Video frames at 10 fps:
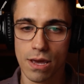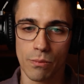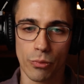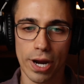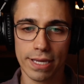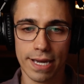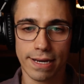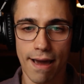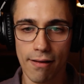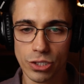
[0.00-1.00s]
Braley
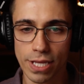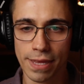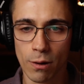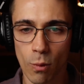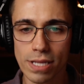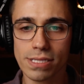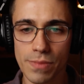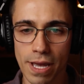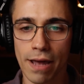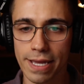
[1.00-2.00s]
acknowledged that there was
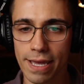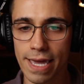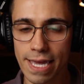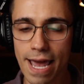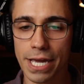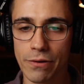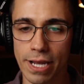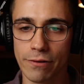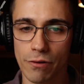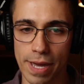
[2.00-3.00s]
some inaccurate
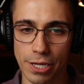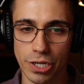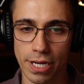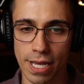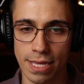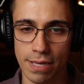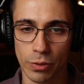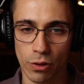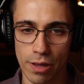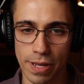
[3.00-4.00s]
information in the
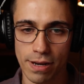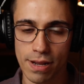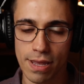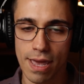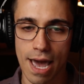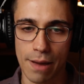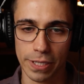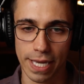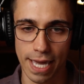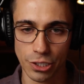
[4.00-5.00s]
employment
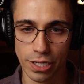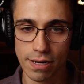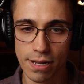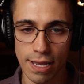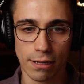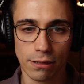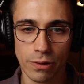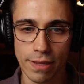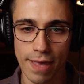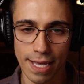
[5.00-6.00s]
application,
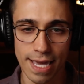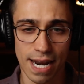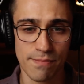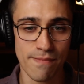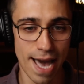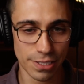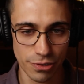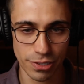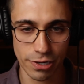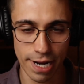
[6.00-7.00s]
including that he had a
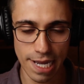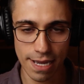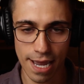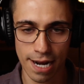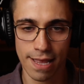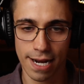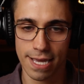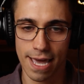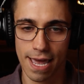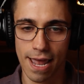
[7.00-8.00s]
master's degree and that he
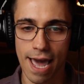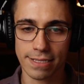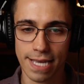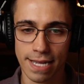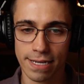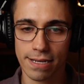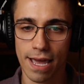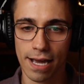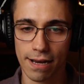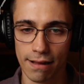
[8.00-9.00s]
had attended
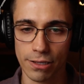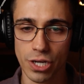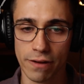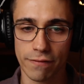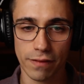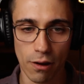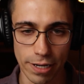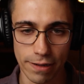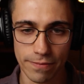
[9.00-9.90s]
a college in Florida.